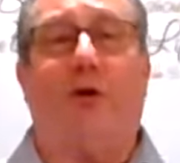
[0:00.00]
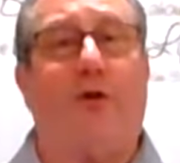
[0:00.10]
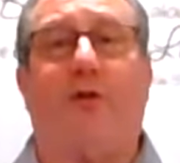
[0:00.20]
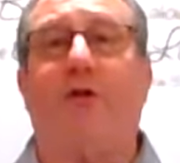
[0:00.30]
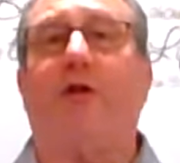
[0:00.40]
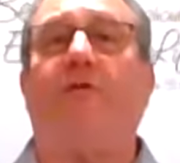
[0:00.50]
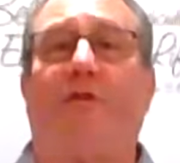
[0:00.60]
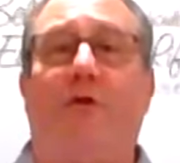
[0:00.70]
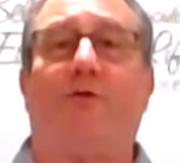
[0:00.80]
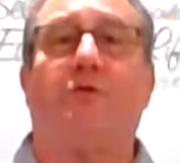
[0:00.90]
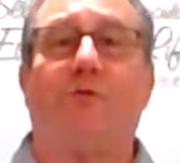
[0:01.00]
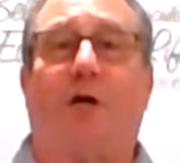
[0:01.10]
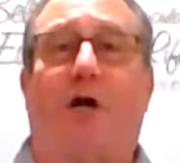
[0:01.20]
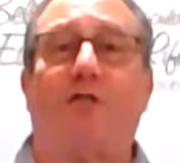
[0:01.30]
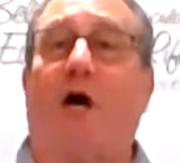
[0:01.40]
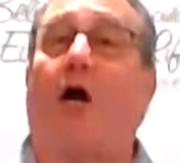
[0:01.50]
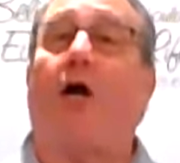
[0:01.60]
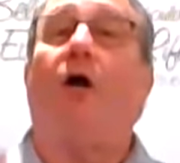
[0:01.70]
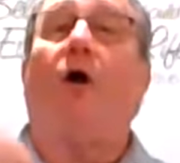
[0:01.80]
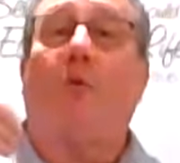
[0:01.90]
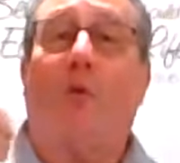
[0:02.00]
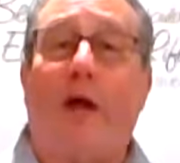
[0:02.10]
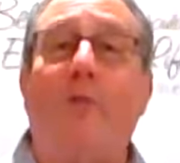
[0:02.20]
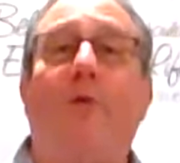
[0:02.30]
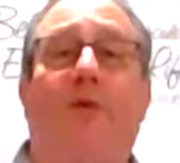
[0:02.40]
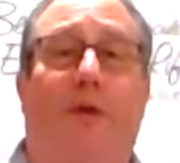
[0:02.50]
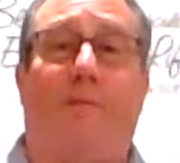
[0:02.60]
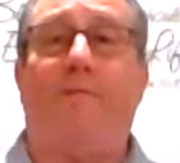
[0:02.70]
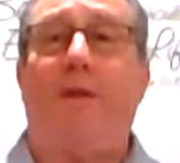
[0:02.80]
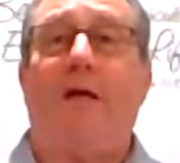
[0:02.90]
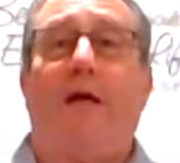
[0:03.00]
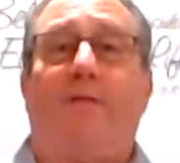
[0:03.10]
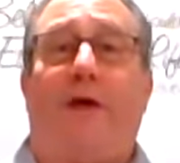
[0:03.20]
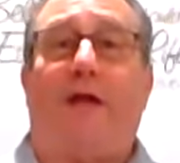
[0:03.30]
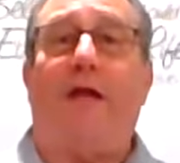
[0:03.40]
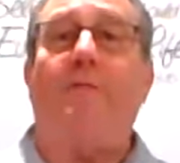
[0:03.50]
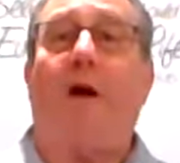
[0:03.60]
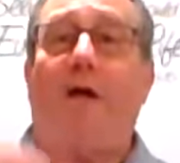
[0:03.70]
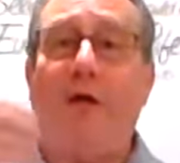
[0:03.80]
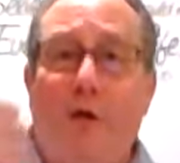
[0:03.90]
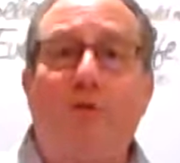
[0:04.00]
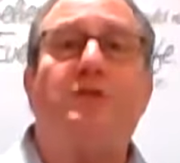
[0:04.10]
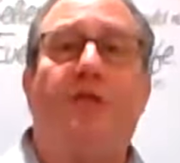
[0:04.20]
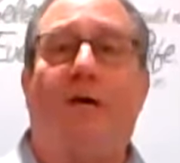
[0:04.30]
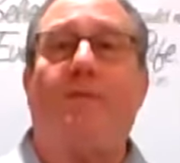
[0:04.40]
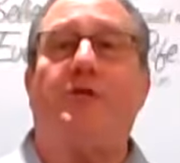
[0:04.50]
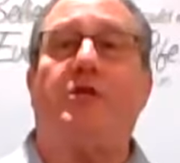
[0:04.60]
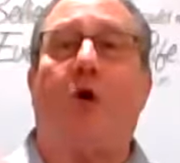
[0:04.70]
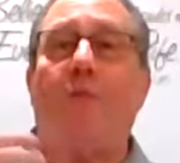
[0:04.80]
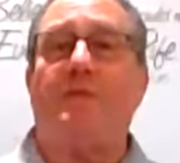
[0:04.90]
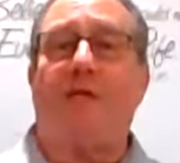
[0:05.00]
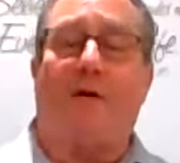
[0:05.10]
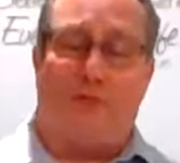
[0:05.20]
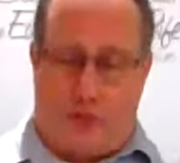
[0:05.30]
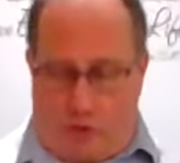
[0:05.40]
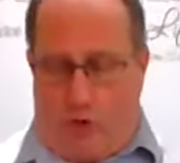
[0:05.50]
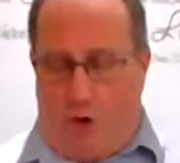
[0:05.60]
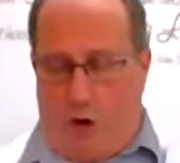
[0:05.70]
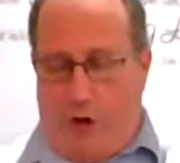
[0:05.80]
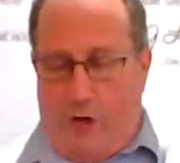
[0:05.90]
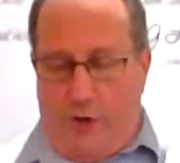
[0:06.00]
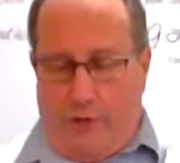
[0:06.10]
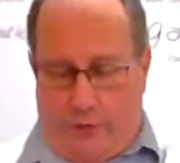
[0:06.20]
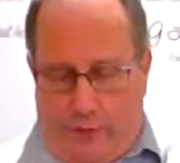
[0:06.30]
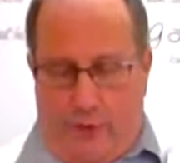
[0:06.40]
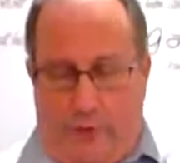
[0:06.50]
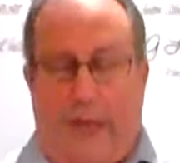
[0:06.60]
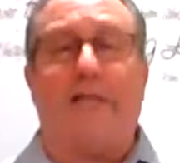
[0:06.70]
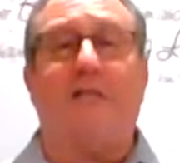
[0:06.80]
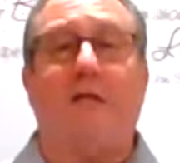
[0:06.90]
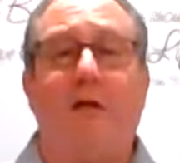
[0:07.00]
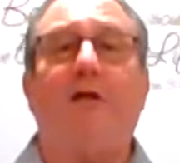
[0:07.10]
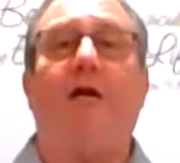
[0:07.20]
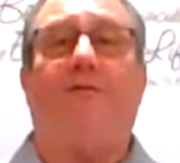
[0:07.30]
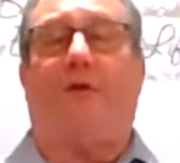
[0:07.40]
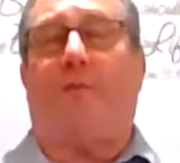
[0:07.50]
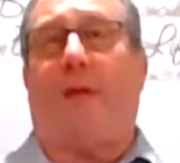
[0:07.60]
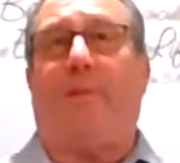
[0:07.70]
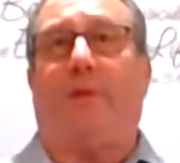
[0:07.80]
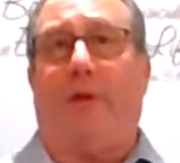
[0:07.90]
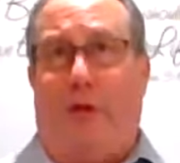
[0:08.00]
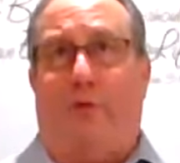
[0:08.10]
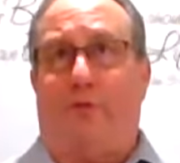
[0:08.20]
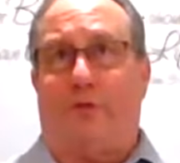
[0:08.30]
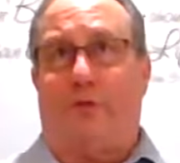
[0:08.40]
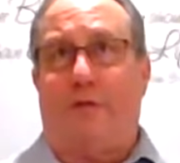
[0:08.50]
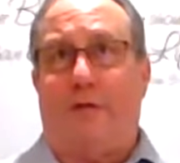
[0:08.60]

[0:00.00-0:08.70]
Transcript: earth, looking for those whose hearts are right with him, that he might use them to show himself strong through. God's looking for people to use.